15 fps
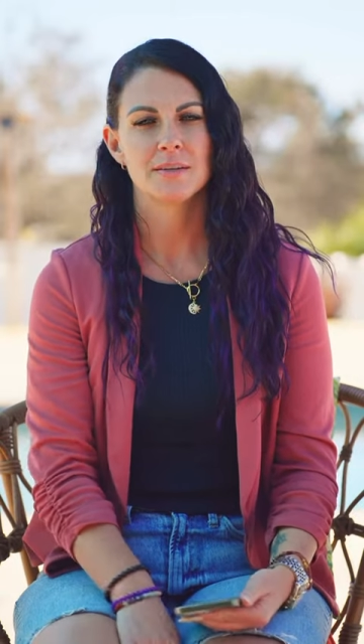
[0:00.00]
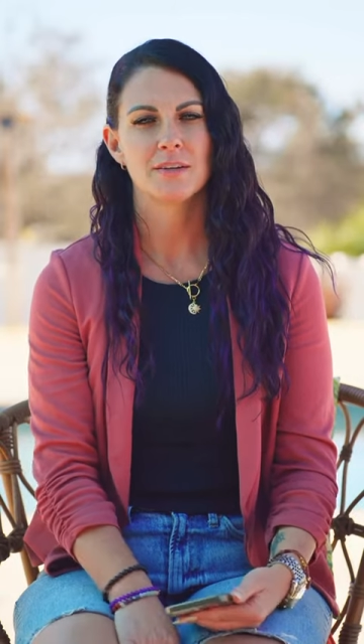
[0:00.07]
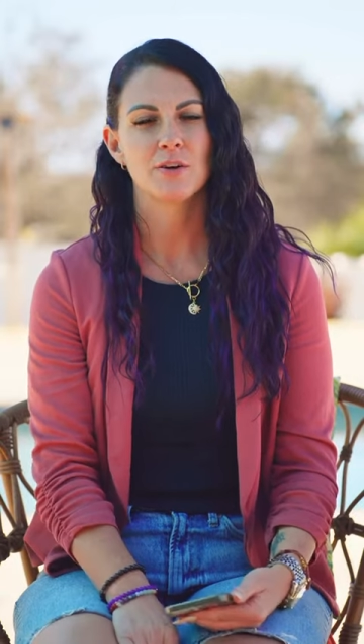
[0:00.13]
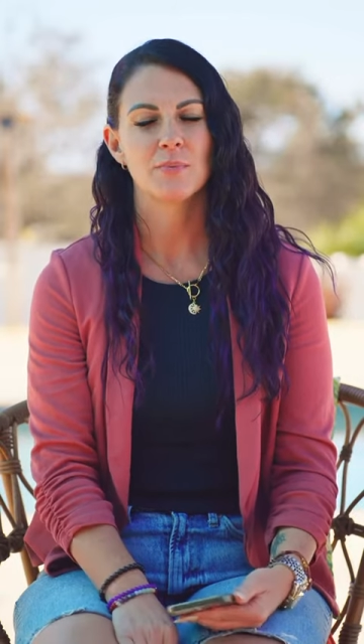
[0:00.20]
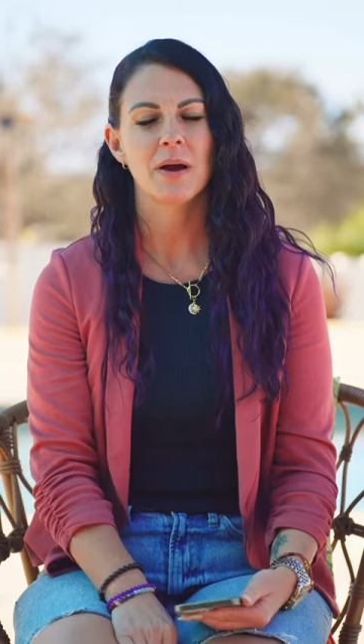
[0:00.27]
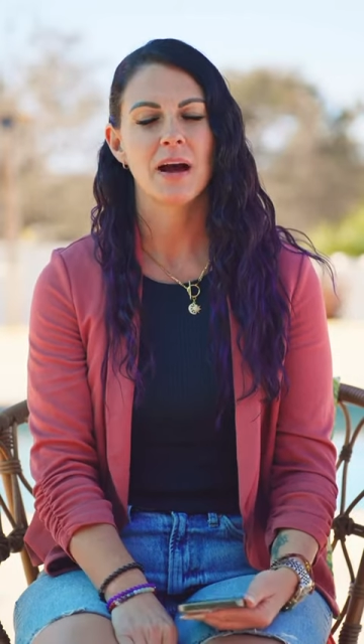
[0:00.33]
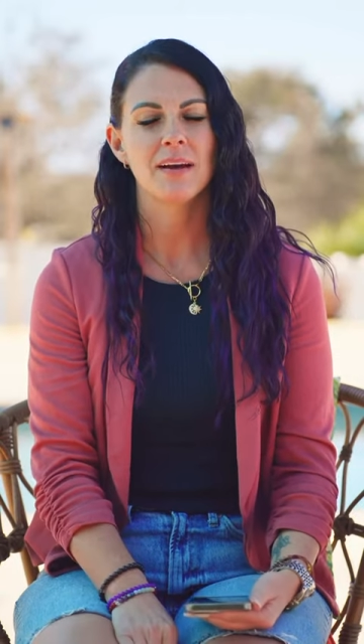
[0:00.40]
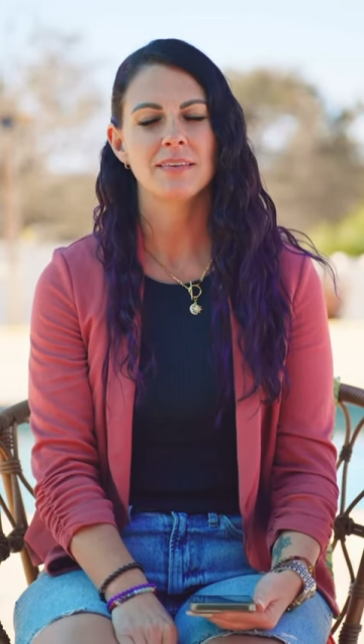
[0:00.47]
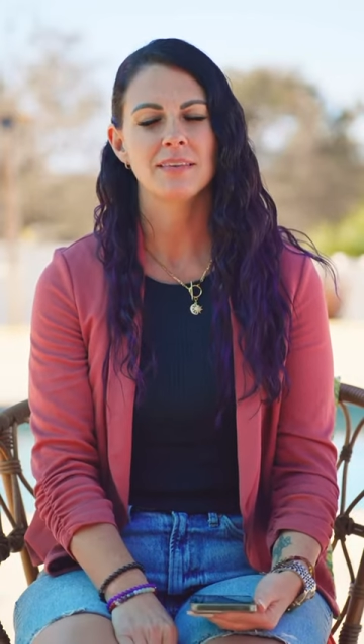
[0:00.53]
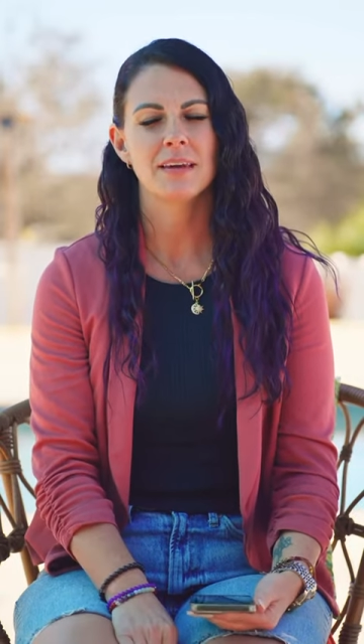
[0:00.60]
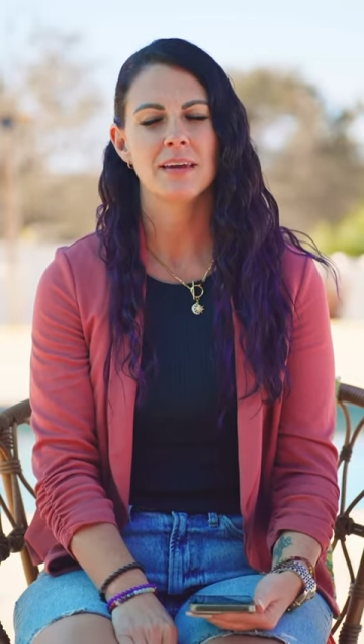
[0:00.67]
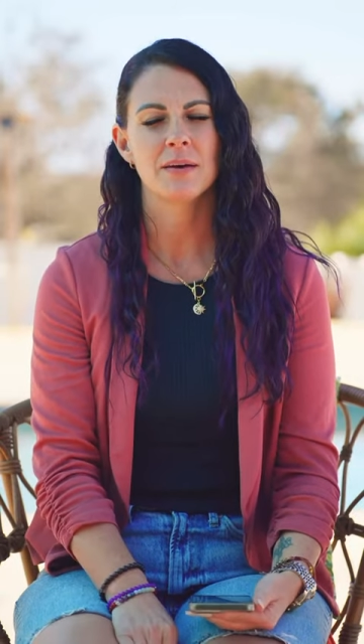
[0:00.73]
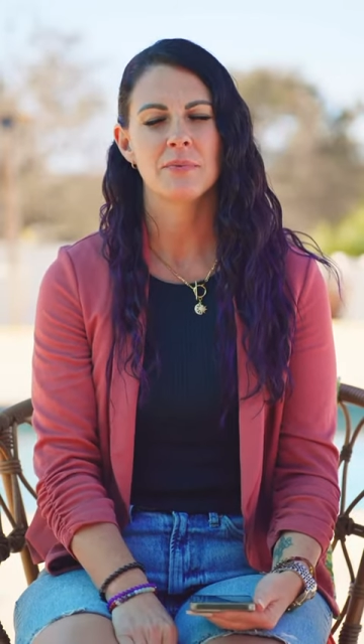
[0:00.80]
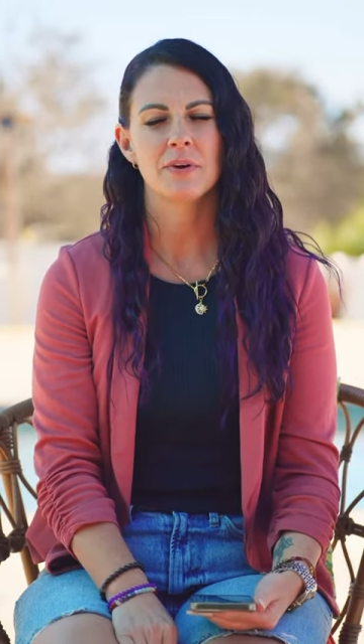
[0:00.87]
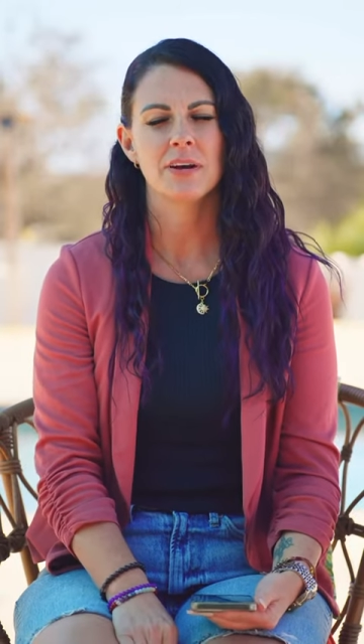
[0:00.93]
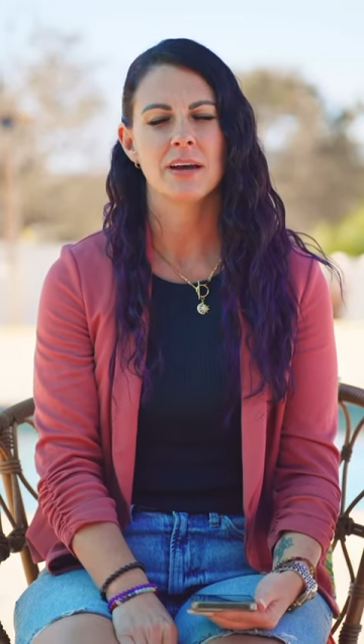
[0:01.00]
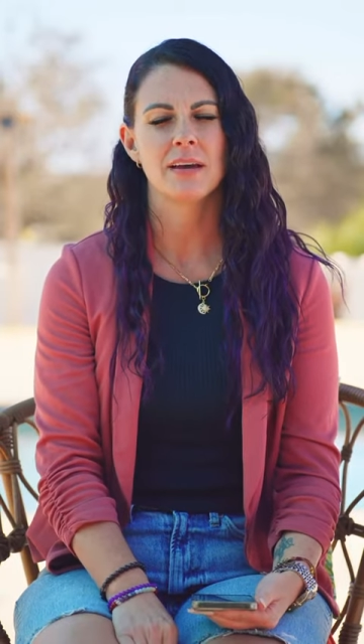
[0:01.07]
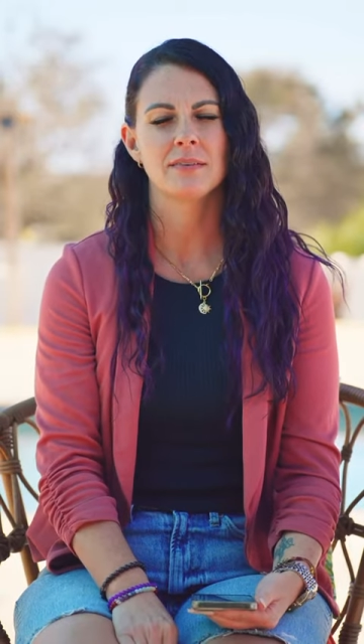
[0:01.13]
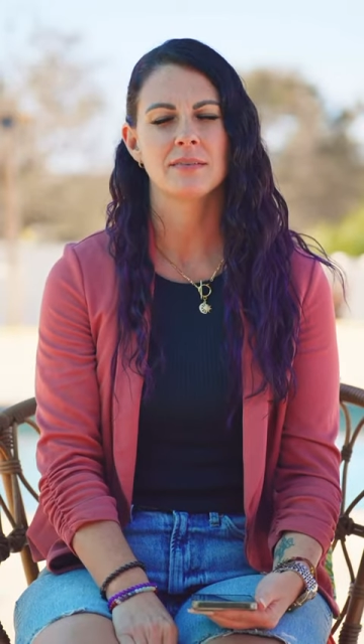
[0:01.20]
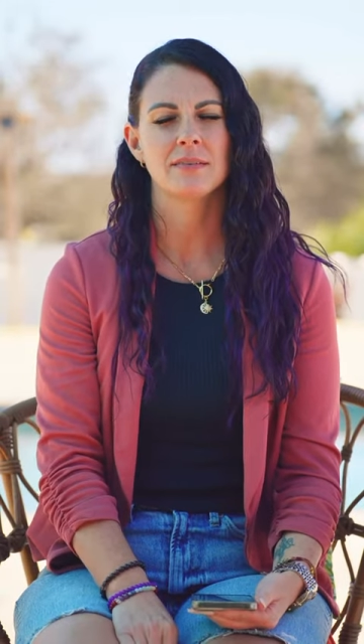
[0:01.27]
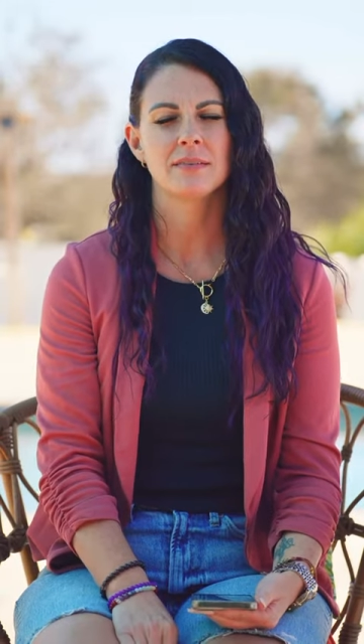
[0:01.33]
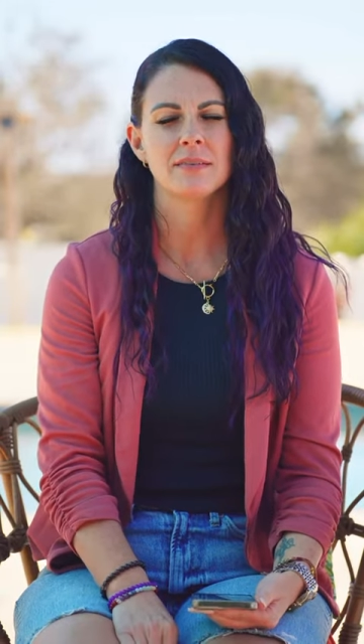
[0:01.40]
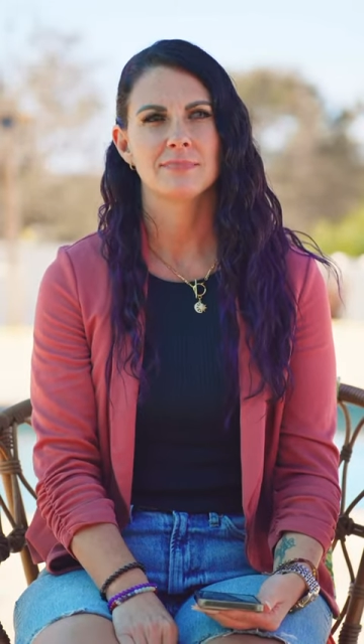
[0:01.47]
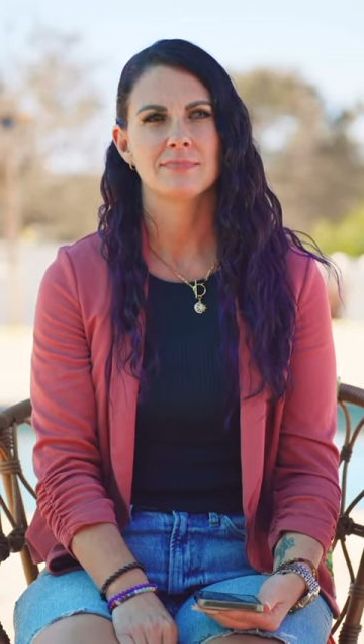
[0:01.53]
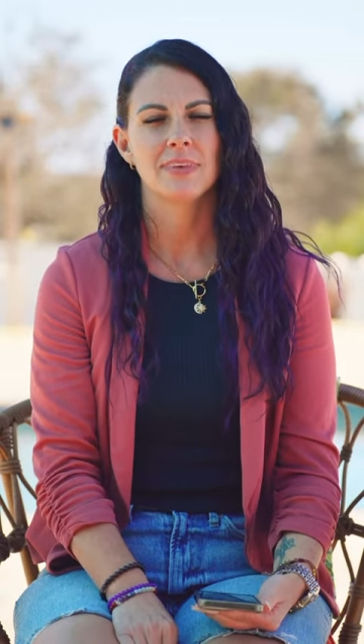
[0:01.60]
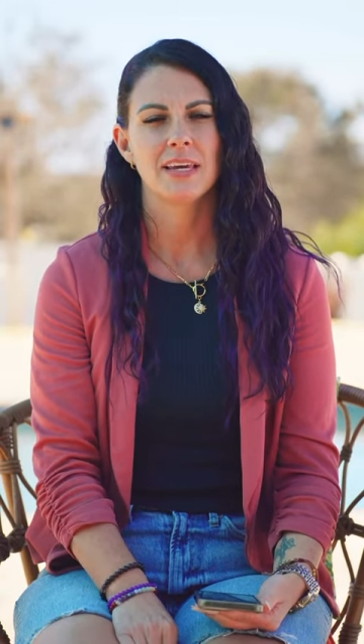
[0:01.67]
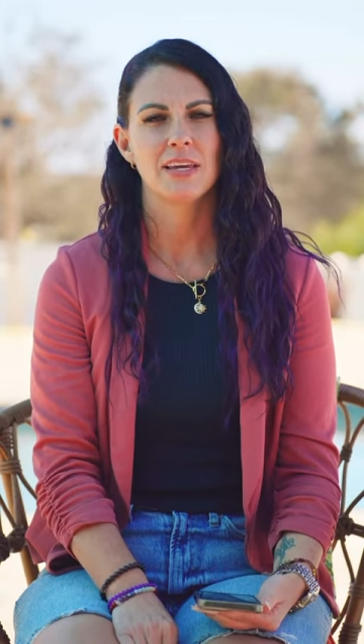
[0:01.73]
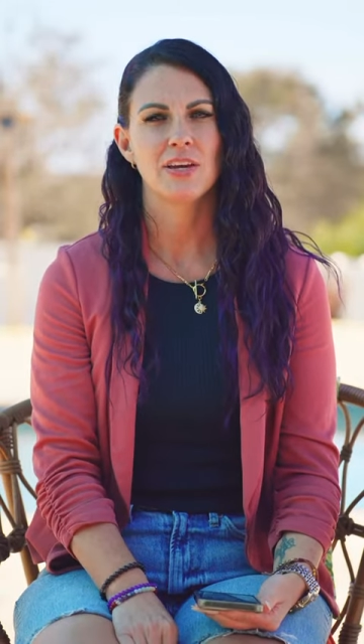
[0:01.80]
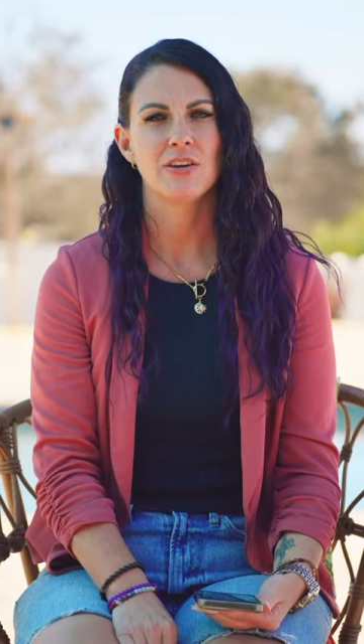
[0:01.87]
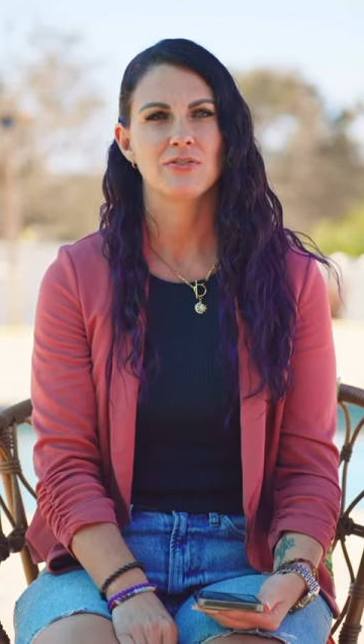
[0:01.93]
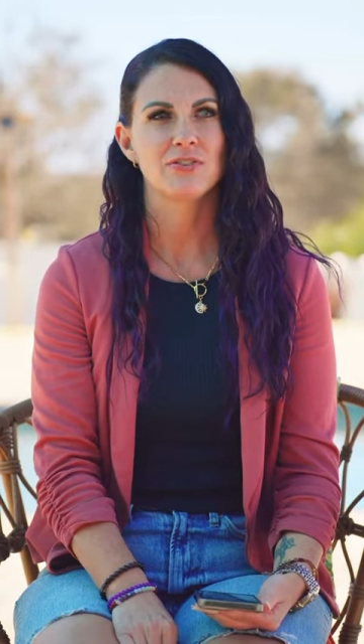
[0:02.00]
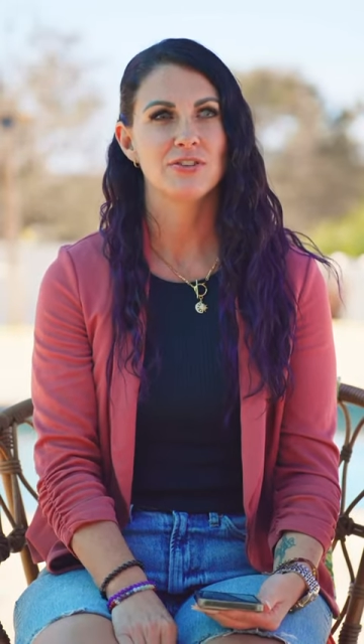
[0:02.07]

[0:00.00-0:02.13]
you're behind the camera again. Thank you.